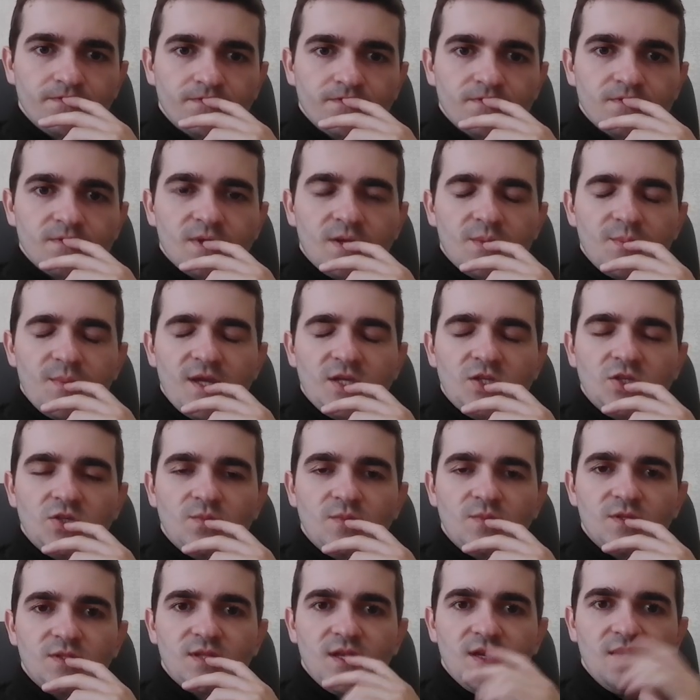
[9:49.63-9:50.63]
Major
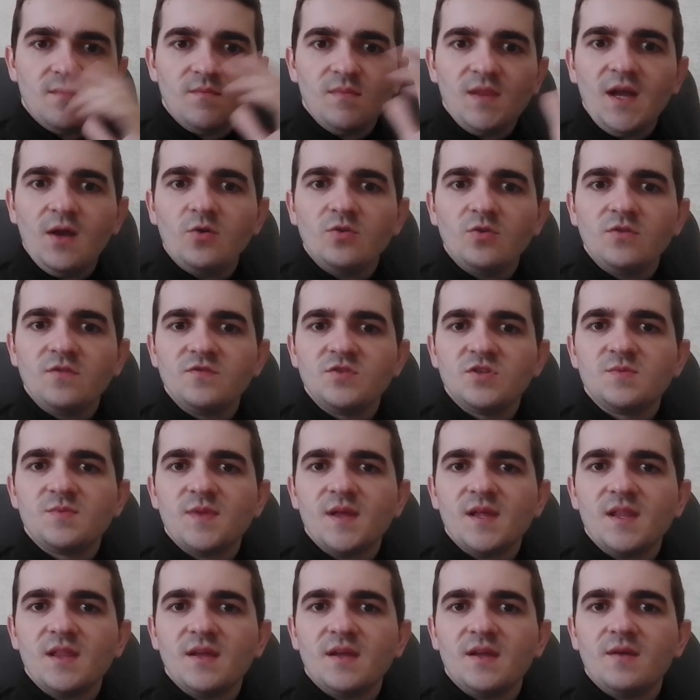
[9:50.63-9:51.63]
mistake. Black could have just
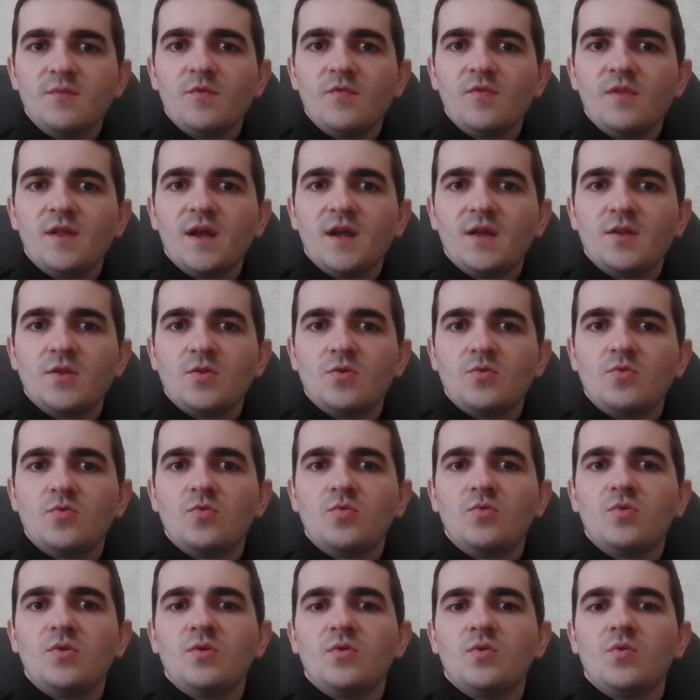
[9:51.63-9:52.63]
played like a move like, I don't know,
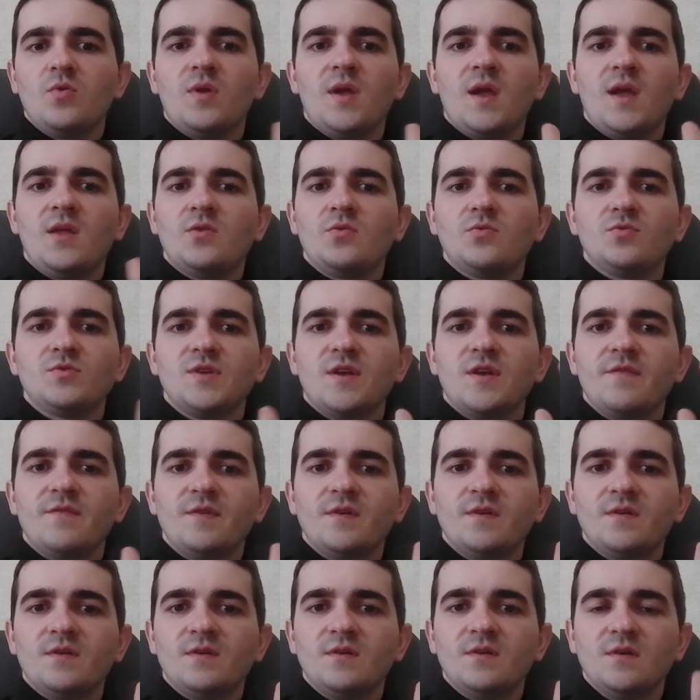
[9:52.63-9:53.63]
rook 8 or
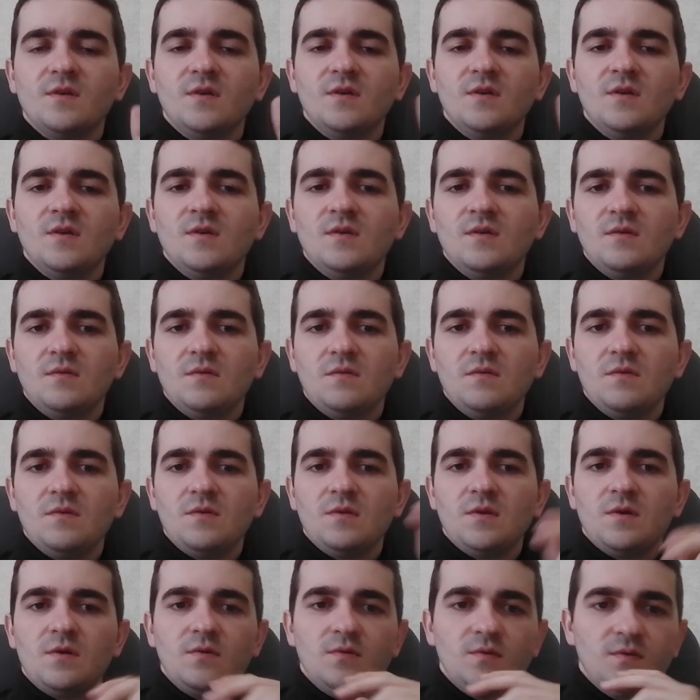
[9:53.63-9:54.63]
something, you
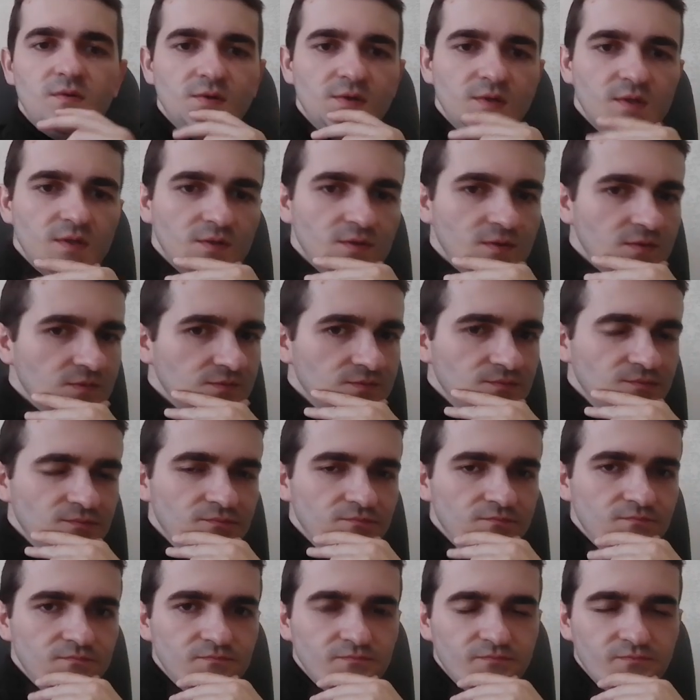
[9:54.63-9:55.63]
know.
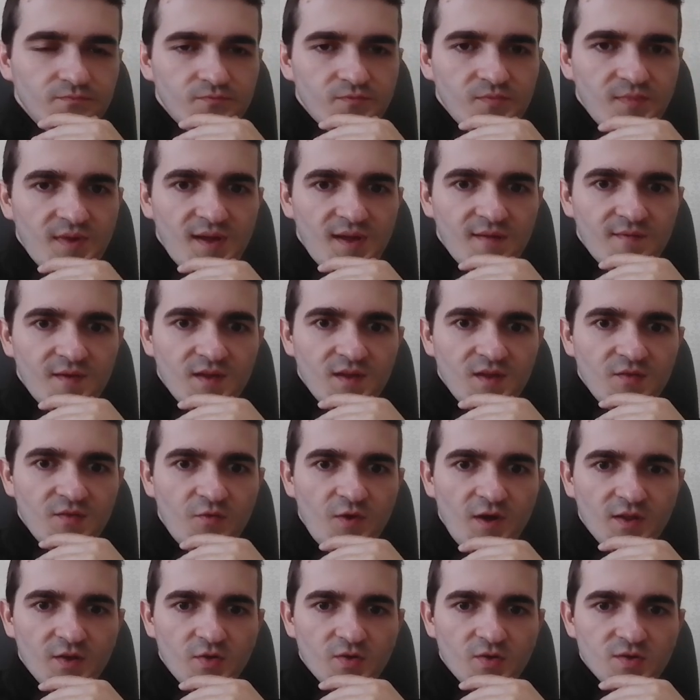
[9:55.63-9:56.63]
And then if
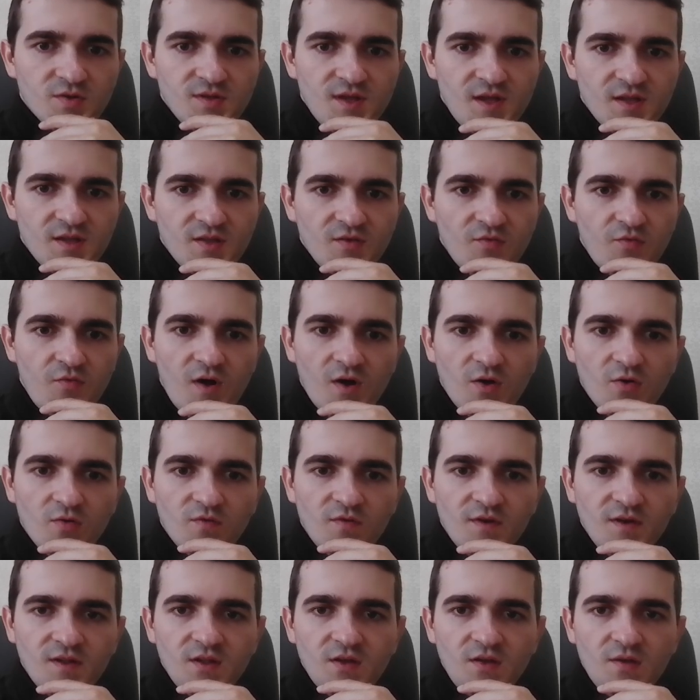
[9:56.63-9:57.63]
white goes knight f1
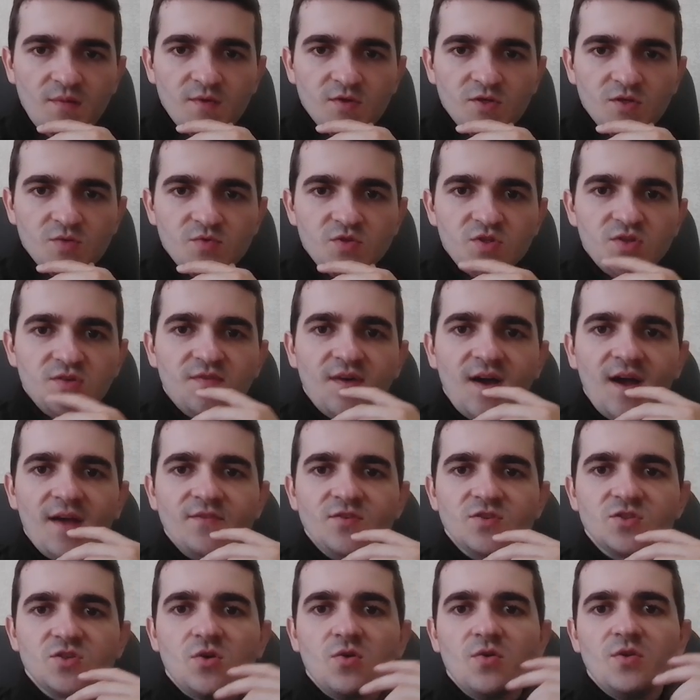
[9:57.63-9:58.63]
with idea bishop g5,
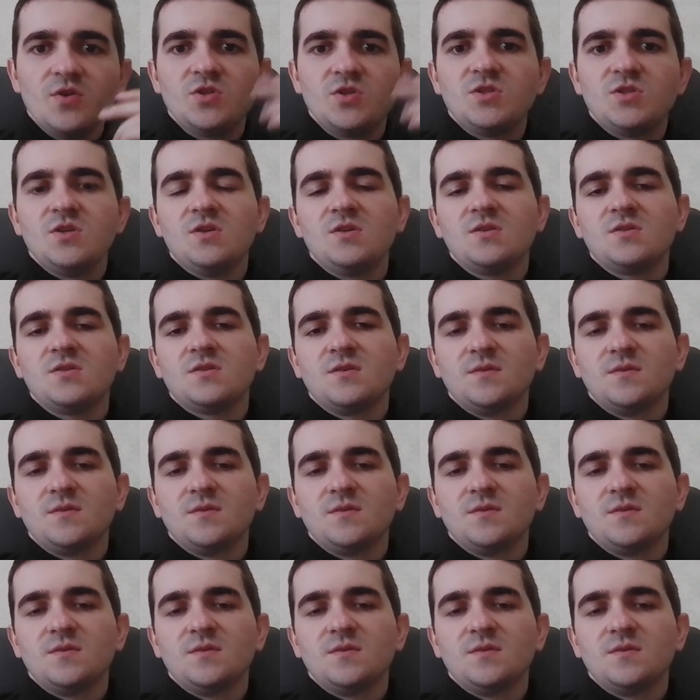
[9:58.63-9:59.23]
just go h6.